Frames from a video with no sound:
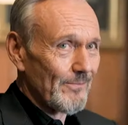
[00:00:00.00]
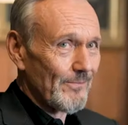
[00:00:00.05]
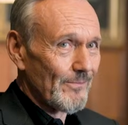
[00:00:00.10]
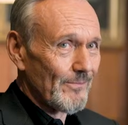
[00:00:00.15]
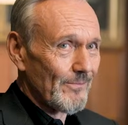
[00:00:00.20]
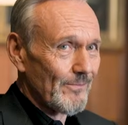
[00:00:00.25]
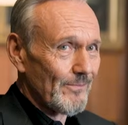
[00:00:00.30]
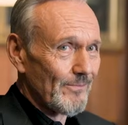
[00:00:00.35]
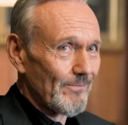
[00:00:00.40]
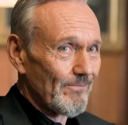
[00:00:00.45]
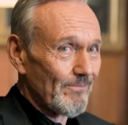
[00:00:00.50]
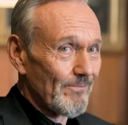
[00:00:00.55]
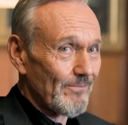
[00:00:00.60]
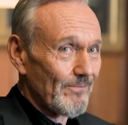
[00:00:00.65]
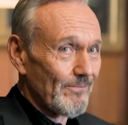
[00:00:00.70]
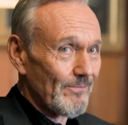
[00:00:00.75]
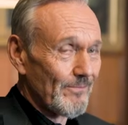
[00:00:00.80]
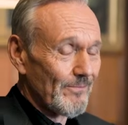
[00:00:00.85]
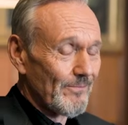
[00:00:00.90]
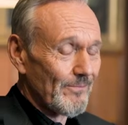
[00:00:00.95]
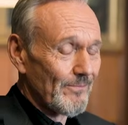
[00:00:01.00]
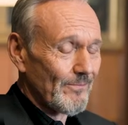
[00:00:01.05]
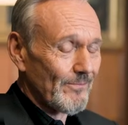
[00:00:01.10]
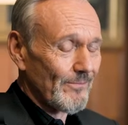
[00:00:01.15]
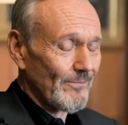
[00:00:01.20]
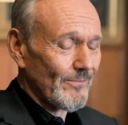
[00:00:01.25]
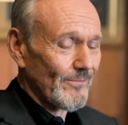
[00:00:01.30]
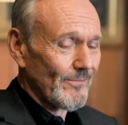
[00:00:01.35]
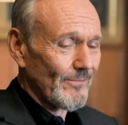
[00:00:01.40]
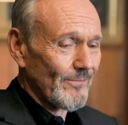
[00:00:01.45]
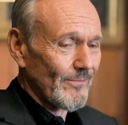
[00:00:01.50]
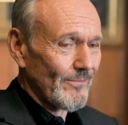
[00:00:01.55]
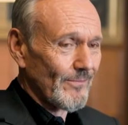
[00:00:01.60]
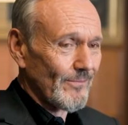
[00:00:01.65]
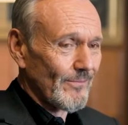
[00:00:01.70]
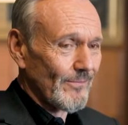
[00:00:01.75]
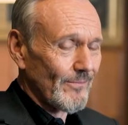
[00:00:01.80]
(no one is talking)